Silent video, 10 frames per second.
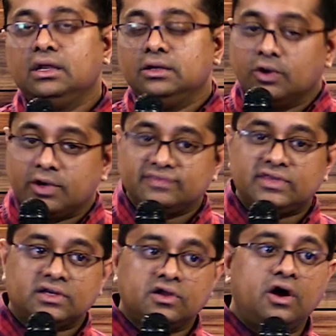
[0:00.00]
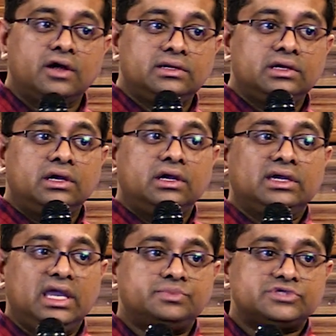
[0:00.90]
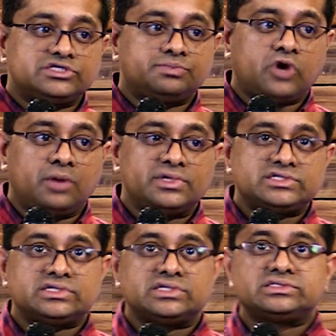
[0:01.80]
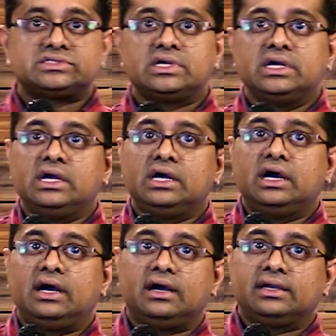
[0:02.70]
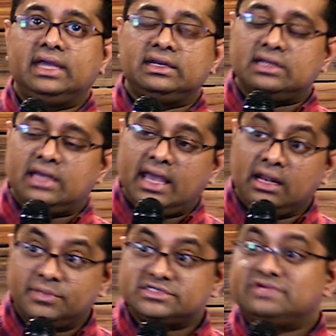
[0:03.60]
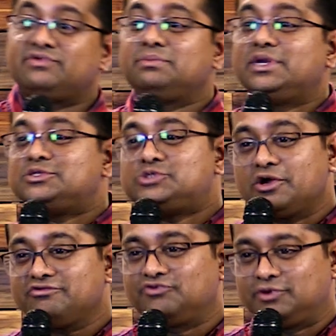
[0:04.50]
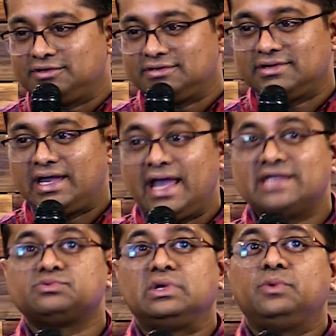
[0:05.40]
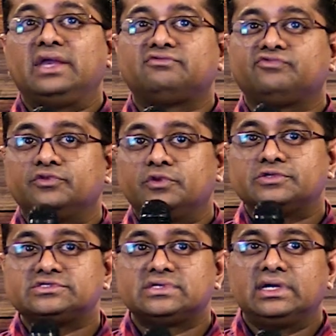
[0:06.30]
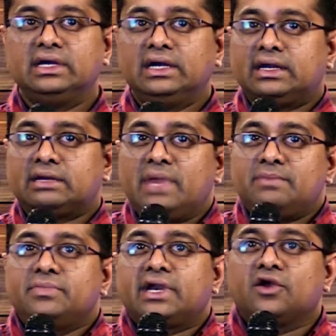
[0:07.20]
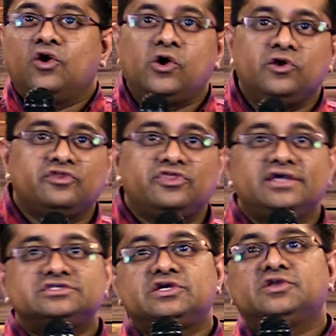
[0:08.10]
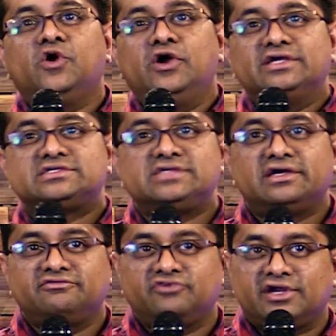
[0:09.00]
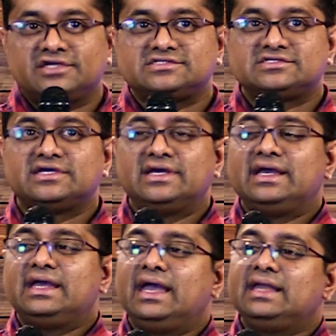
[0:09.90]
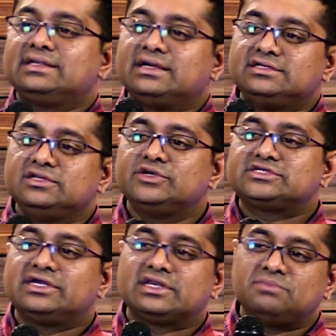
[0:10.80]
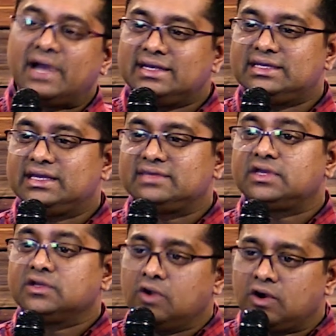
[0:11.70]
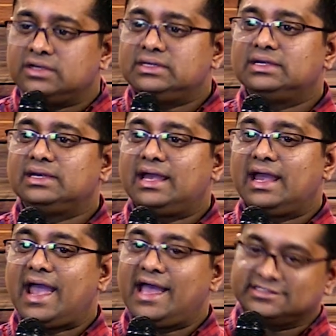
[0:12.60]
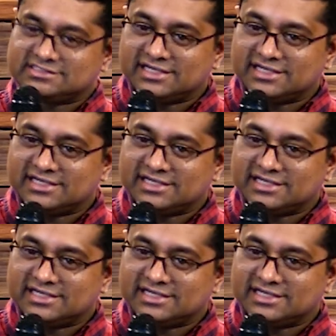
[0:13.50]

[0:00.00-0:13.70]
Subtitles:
Knowing that God keeps his promises can help us even be joyful as we wait for those. Remembering all the things that God has done for us and continuously reminding that God has